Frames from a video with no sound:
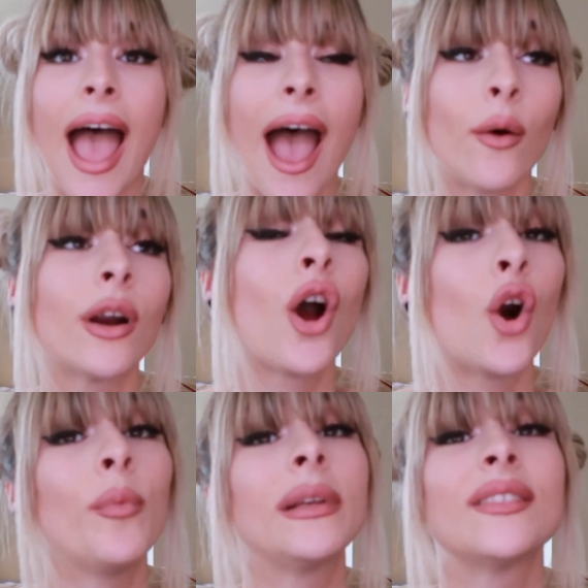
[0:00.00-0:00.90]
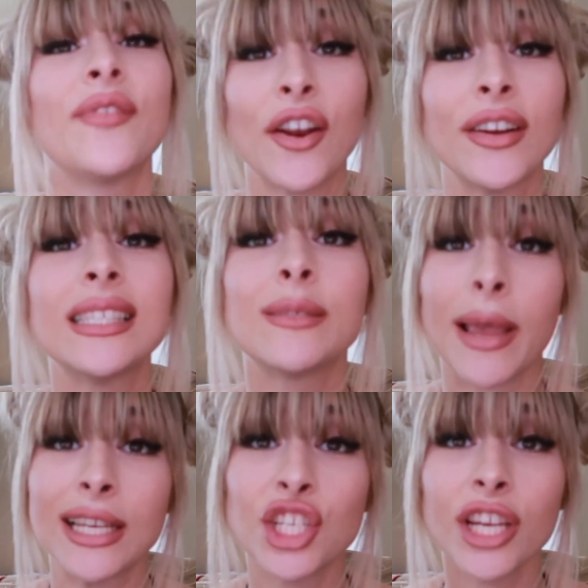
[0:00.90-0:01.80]
Our home is very
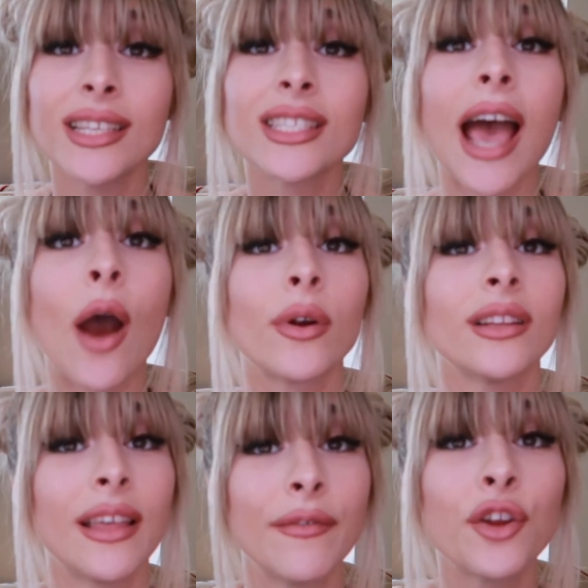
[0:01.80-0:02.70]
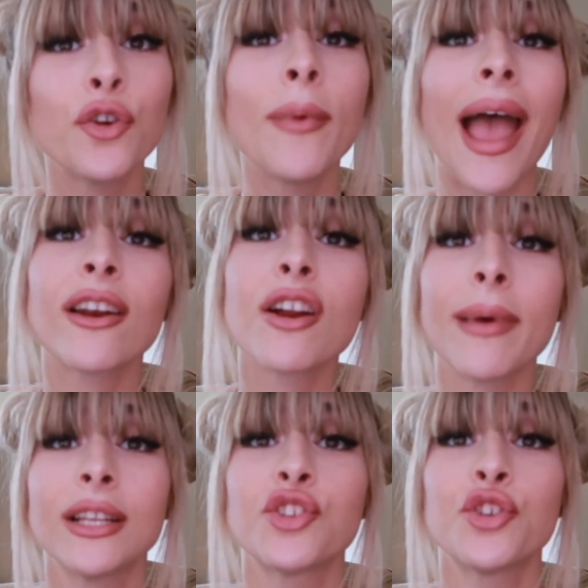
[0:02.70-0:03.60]
spacious. Our living room and our
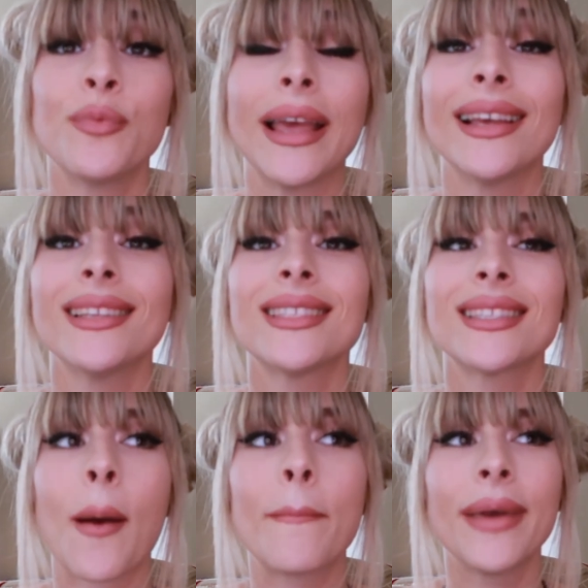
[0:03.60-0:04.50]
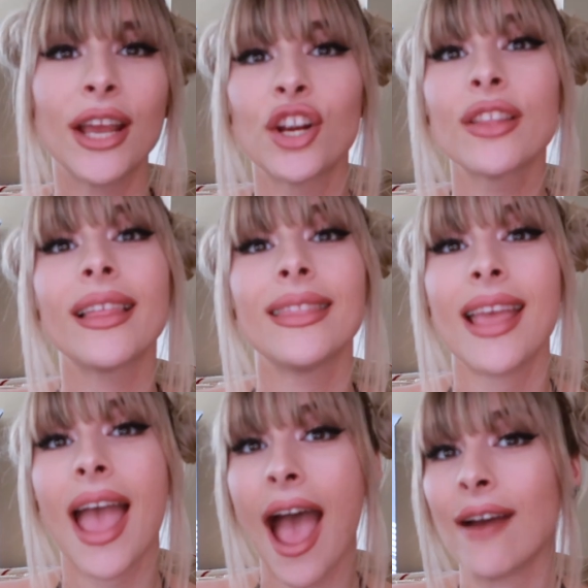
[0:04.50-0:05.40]
bedroom is bigger than
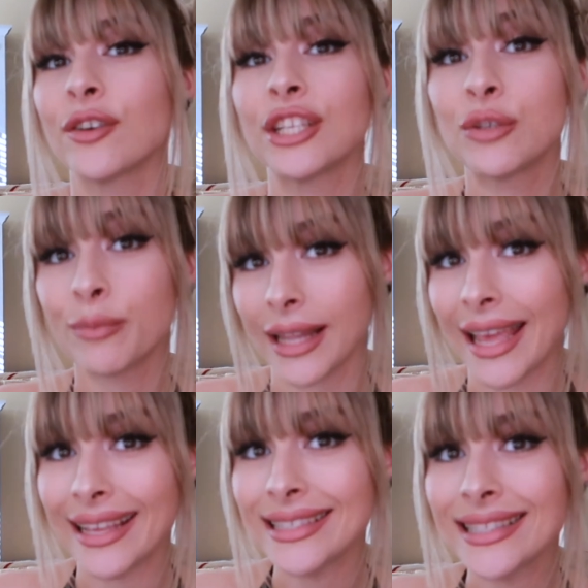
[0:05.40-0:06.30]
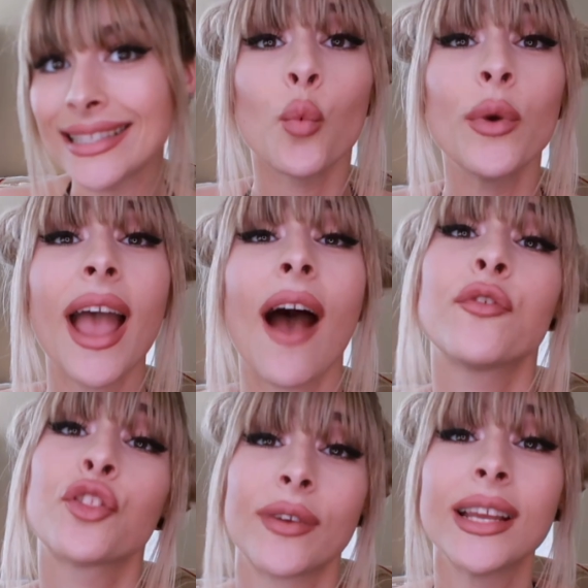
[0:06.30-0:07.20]
the average place. We
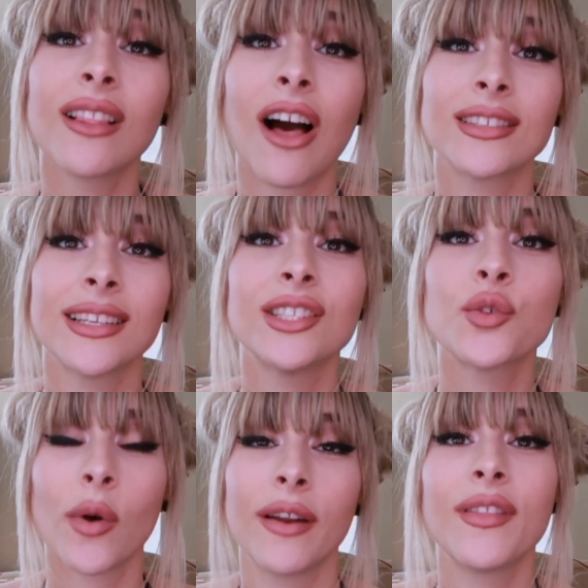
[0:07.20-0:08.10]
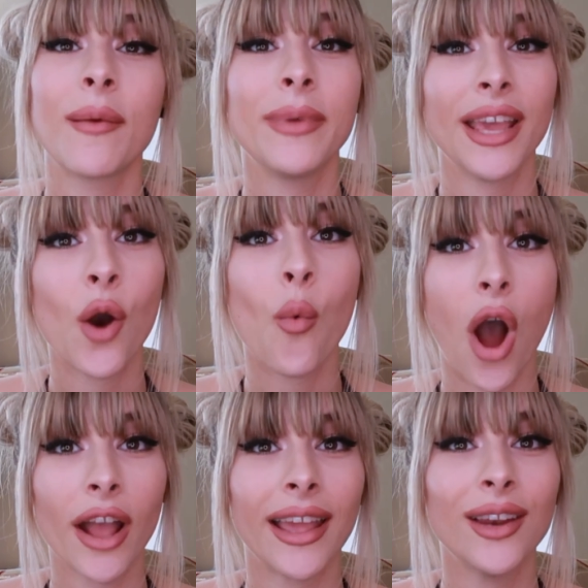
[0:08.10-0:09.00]
have 3 closets, one of them being a
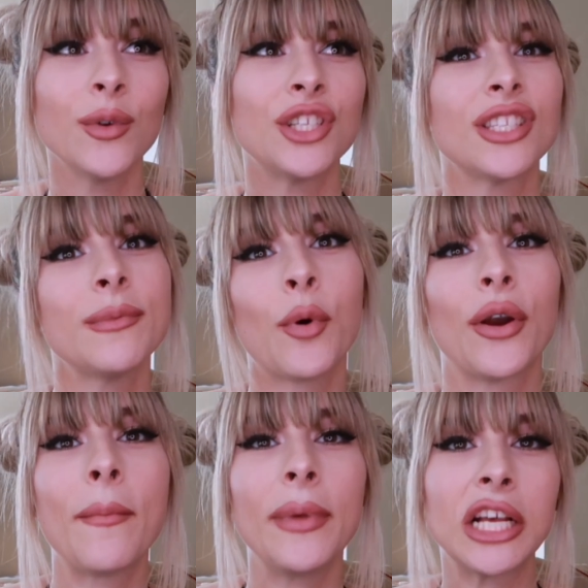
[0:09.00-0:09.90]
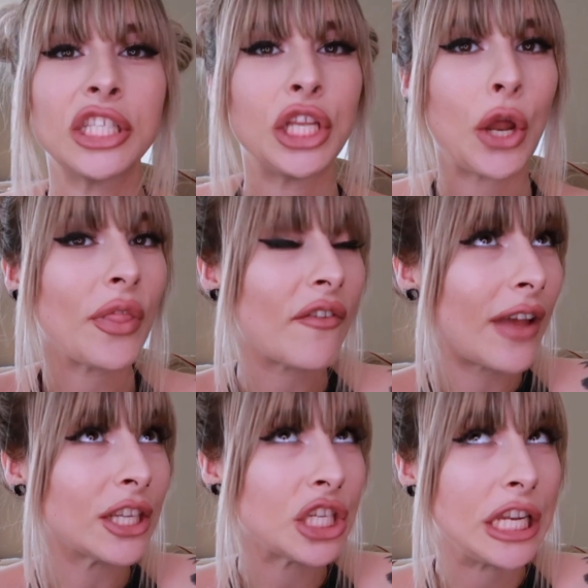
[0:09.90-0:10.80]
walk-in, which is important because, you know, the
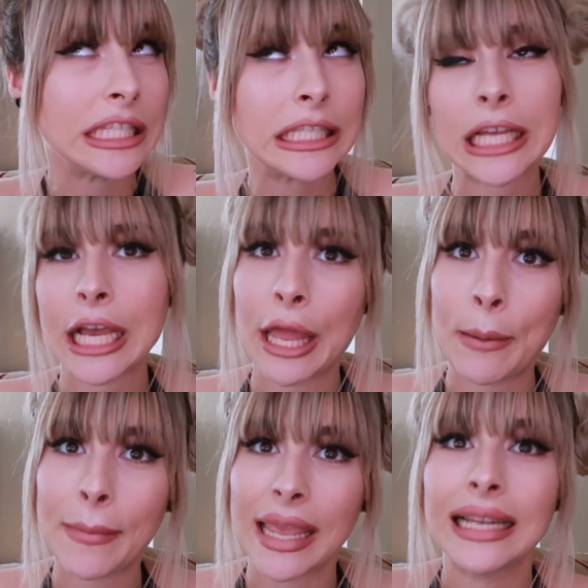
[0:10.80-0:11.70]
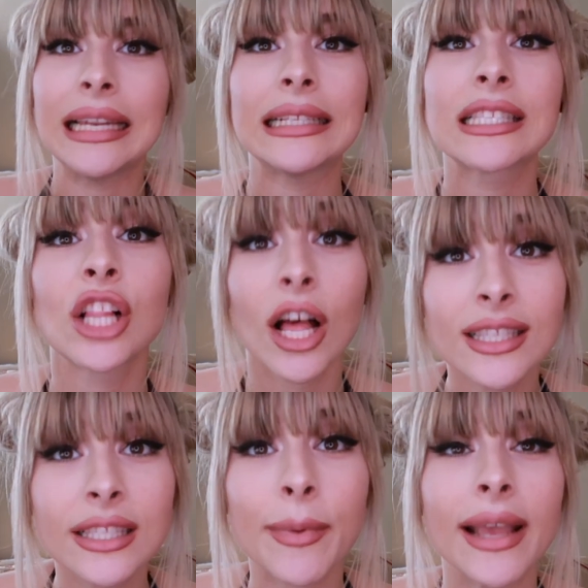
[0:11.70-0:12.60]
fashionista in me needs
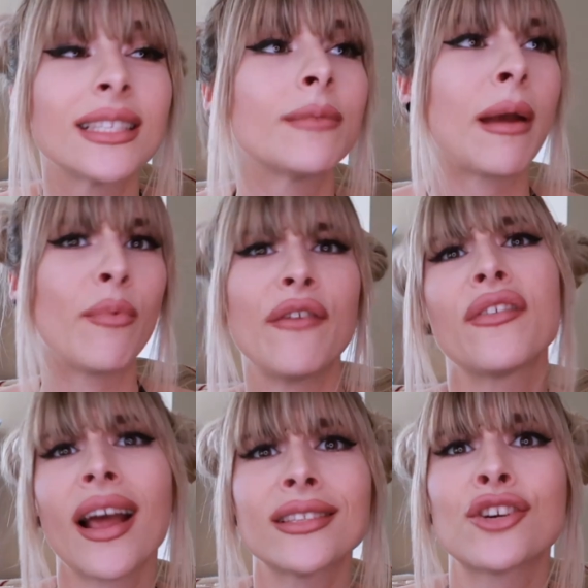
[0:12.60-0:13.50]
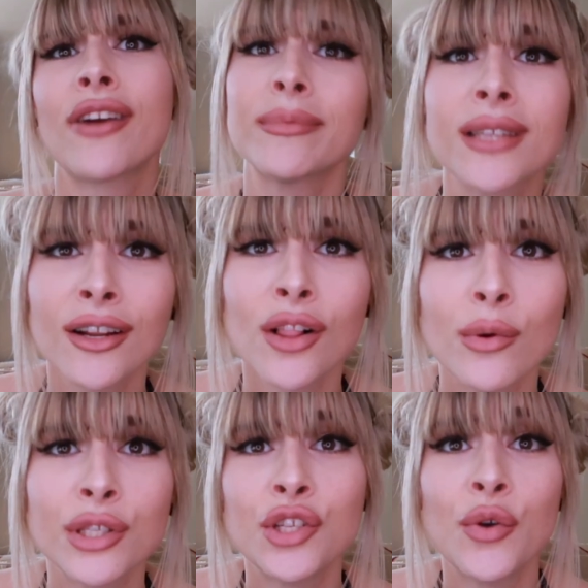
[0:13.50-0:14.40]
closet space, and my boyfriend has a crap ton of
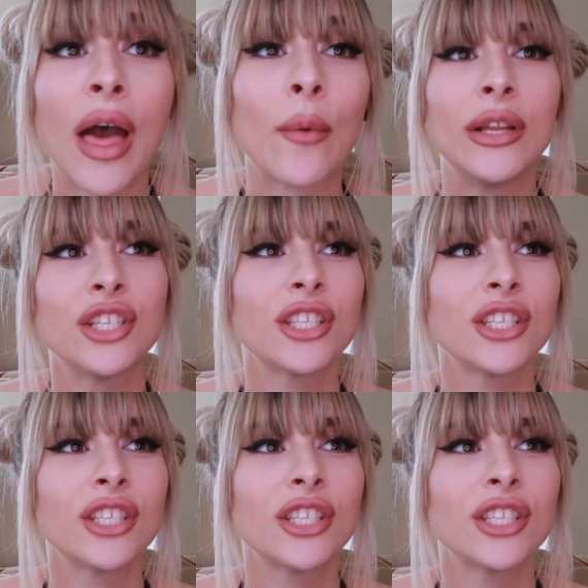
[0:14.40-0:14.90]
clothes too that